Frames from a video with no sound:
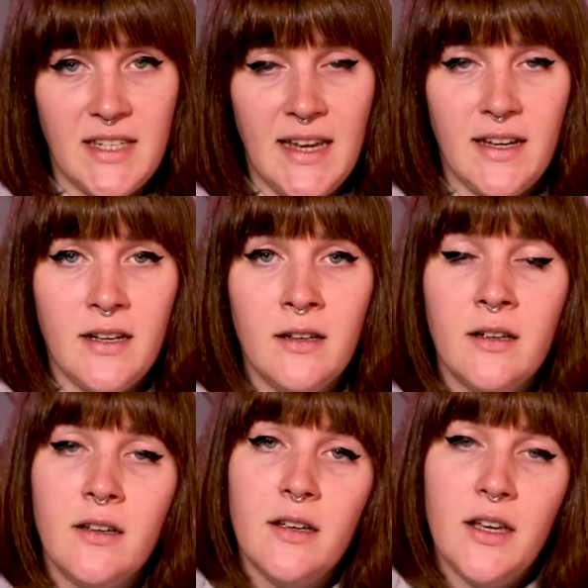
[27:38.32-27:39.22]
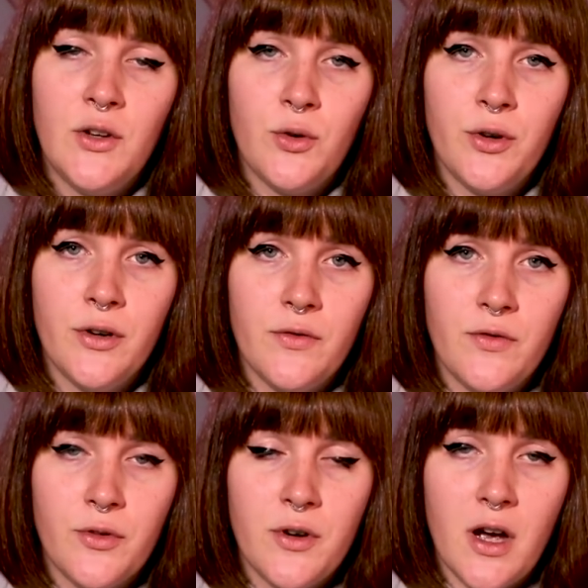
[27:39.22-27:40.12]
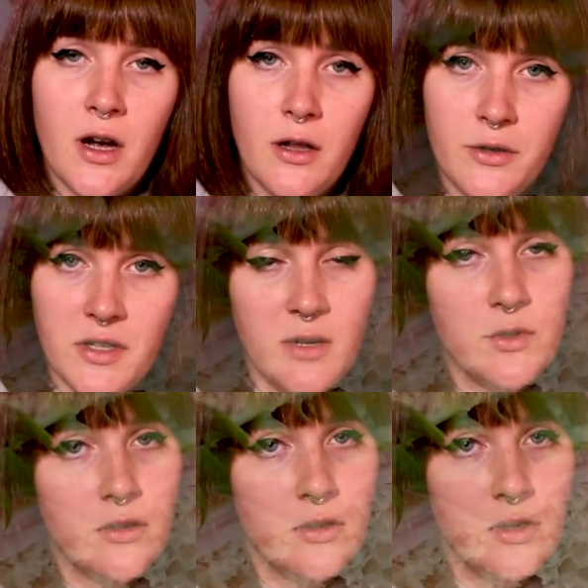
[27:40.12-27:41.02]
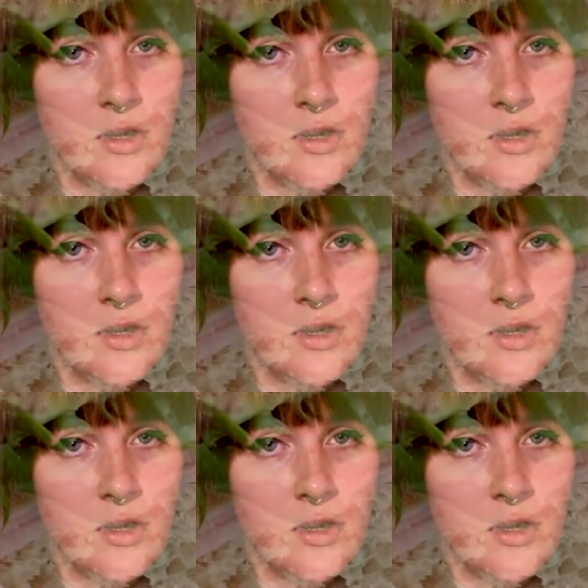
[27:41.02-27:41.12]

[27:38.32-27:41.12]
stated, in order for a color scheme to look